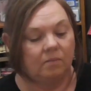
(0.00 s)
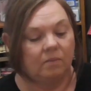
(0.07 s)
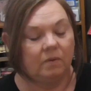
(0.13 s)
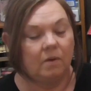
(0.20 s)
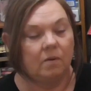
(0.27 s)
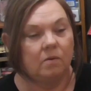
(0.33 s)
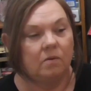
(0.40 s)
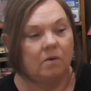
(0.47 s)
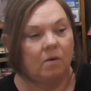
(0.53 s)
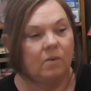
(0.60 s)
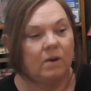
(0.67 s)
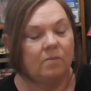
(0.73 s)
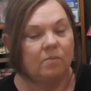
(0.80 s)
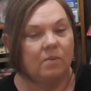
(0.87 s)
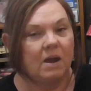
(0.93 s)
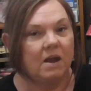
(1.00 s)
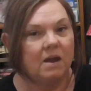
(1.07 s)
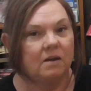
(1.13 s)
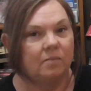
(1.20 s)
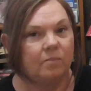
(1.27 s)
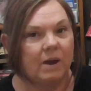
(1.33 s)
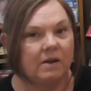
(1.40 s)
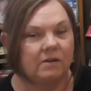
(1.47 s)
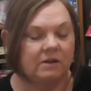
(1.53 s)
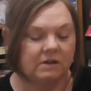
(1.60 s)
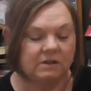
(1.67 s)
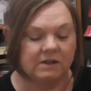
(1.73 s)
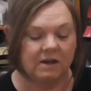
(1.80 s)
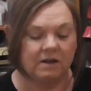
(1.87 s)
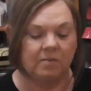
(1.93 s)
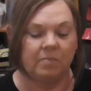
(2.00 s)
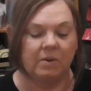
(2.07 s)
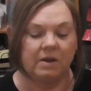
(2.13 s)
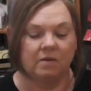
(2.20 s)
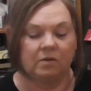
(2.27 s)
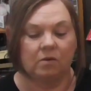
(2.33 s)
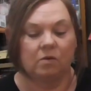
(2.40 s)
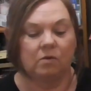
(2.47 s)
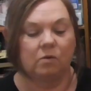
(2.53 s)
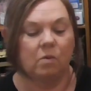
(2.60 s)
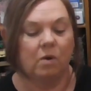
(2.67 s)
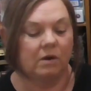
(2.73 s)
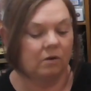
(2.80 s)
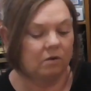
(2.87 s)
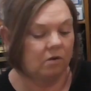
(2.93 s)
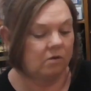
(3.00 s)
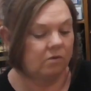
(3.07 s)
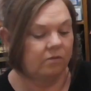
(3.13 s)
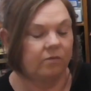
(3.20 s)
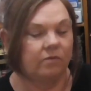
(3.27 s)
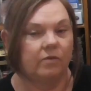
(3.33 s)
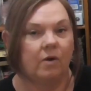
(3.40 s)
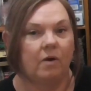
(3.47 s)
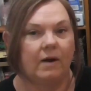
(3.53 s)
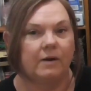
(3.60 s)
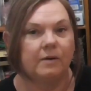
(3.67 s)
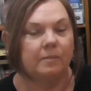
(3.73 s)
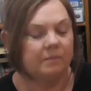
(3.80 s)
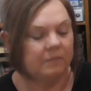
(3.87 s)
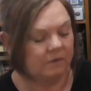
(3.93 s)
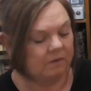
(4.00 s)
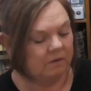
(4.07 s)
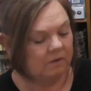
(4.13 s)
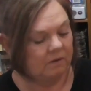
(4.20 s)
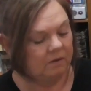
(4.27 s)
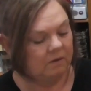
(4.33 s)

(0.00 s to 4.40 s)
so I went mad painting teddy bears on quite a lot of items.